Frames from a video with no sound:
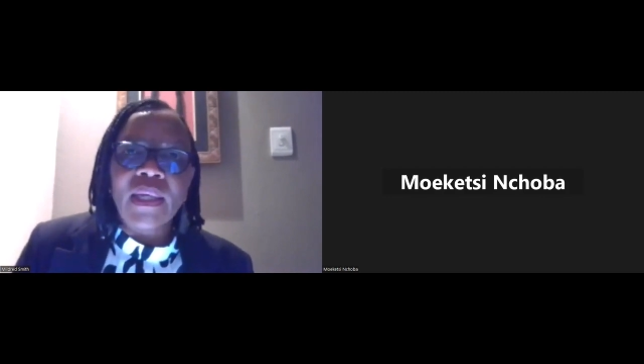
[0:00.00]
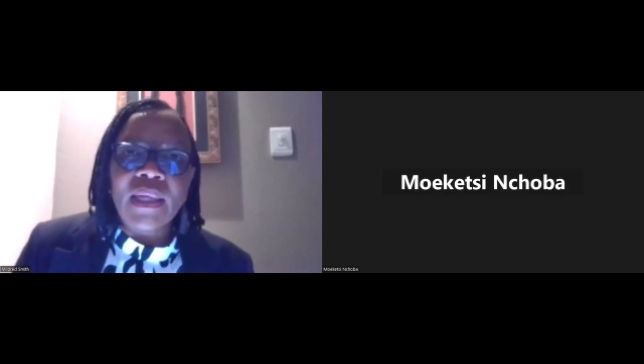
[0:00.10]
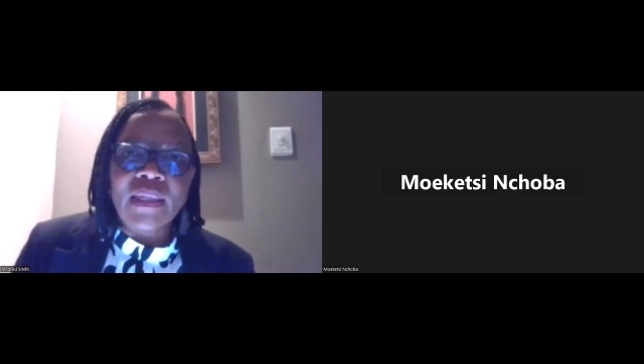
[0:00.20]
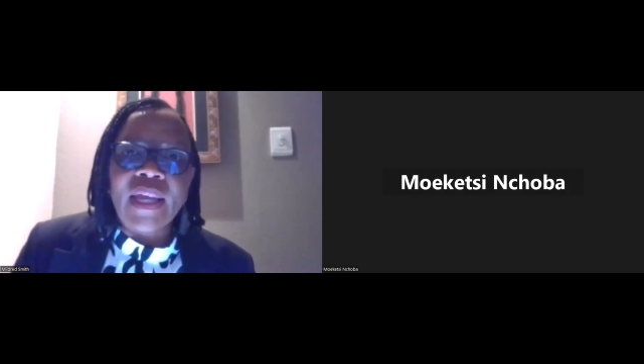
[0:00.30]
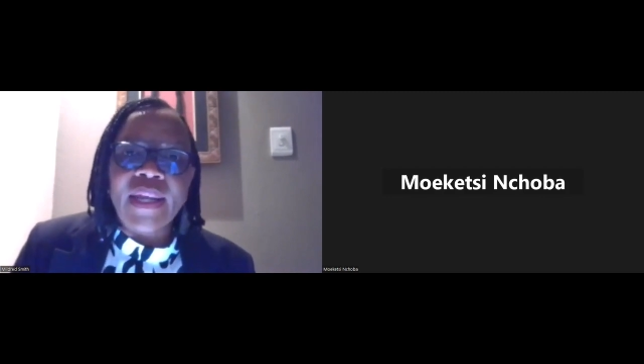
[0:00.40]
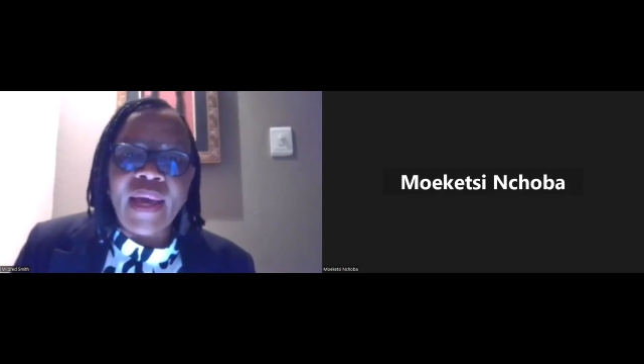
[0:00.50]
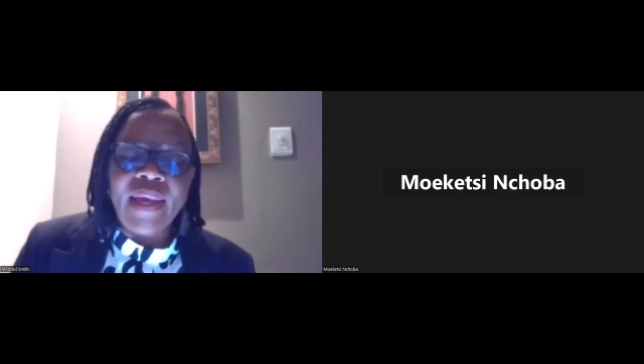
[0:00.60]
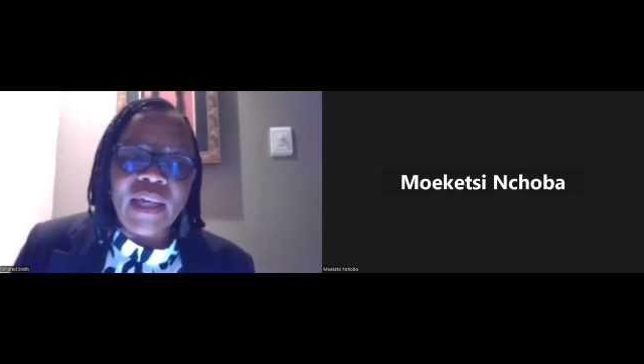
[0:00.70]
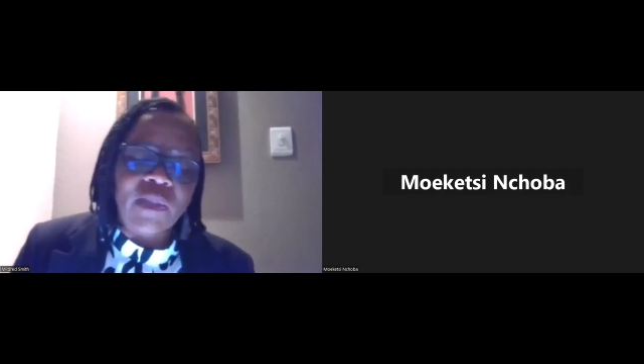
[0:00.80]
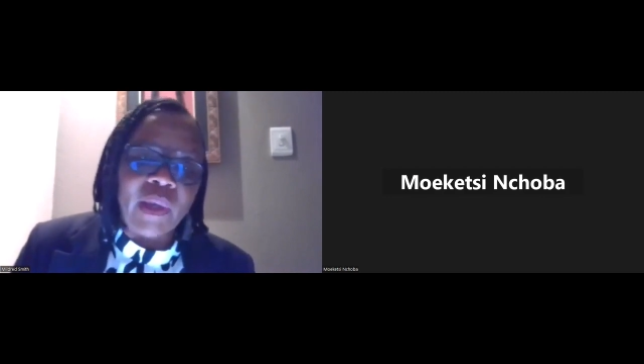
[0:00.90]
can I
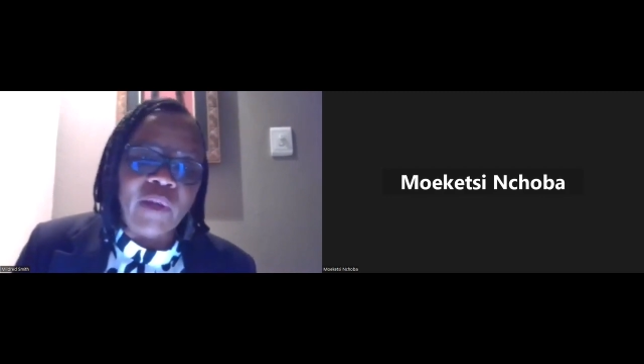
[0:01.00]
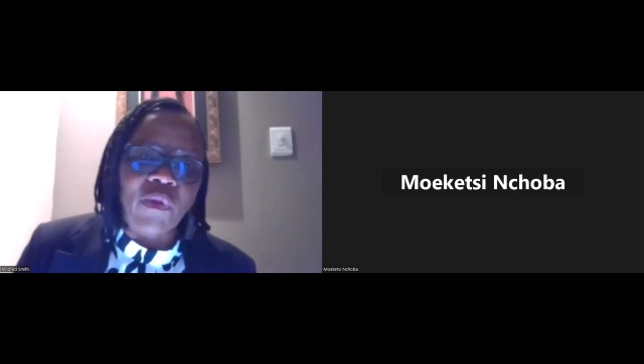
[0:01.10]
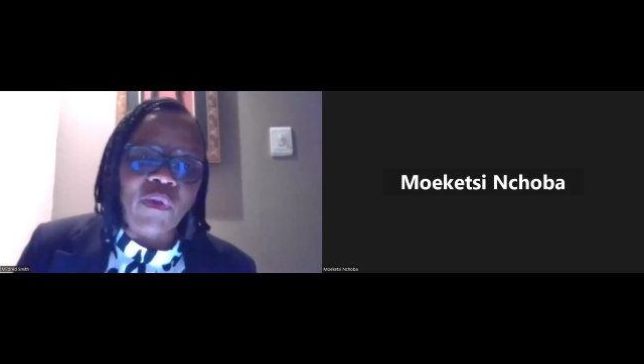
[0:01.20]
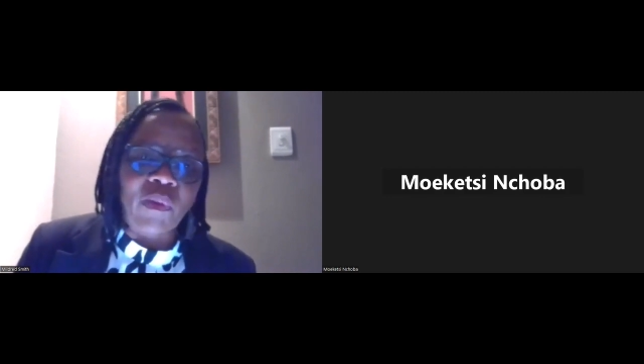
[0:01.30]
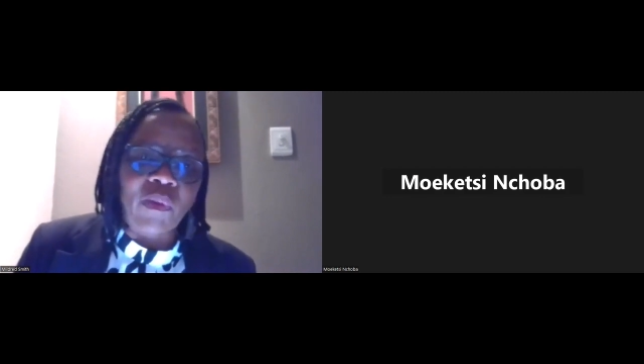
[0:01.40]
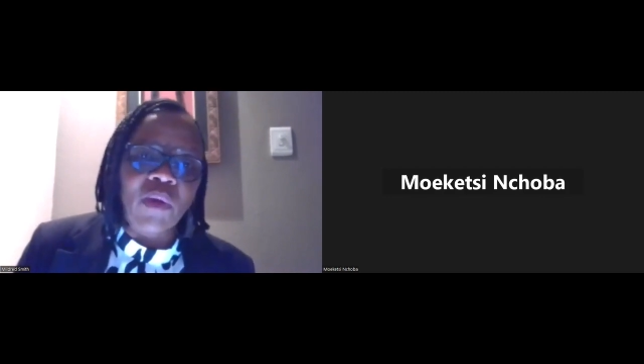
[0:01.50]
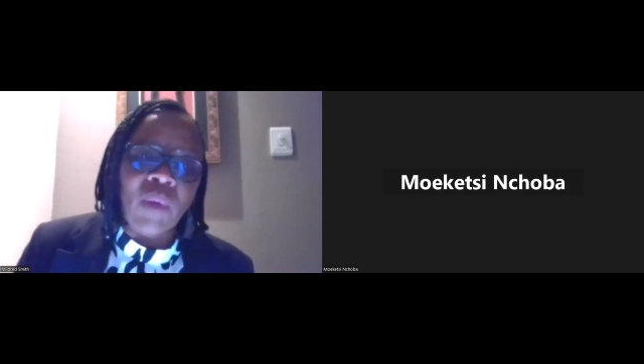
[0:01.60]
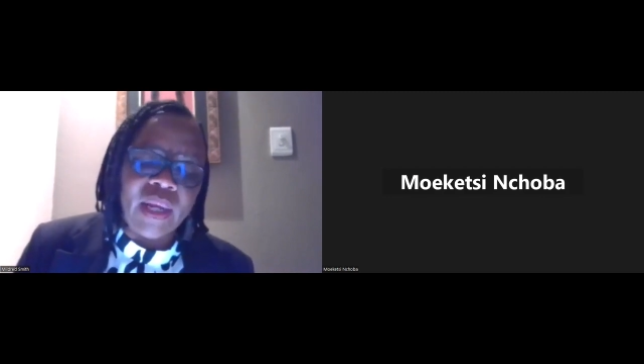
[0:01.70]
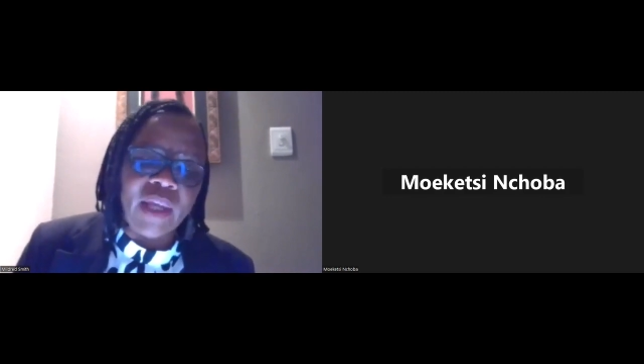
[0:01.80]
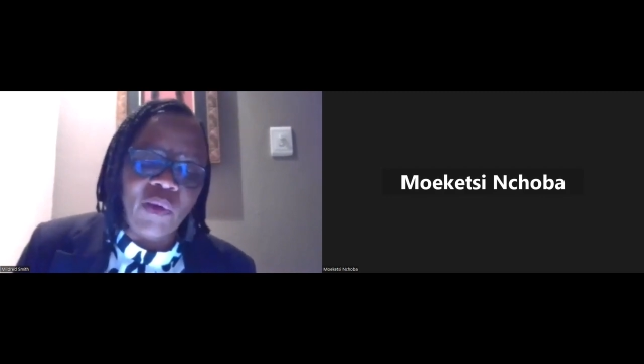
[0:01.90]
expect from you? What
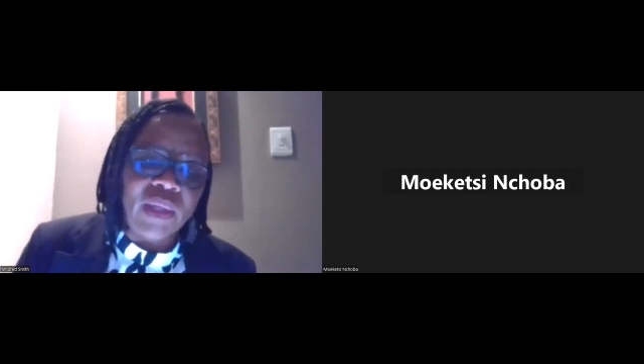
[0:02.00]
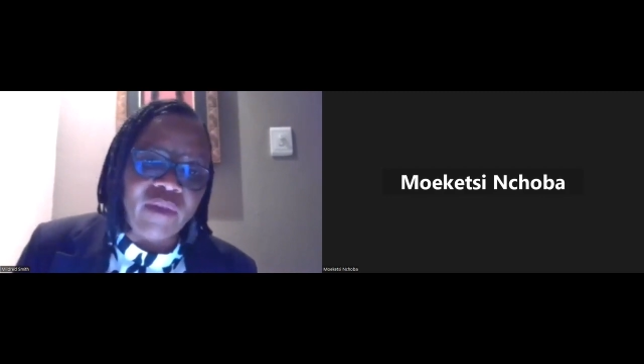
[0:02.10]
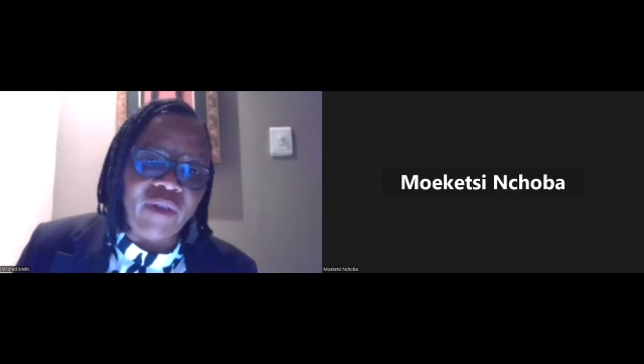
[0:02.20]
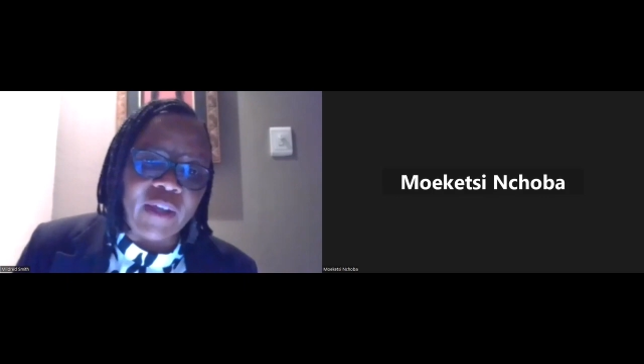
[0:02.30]
are you giving?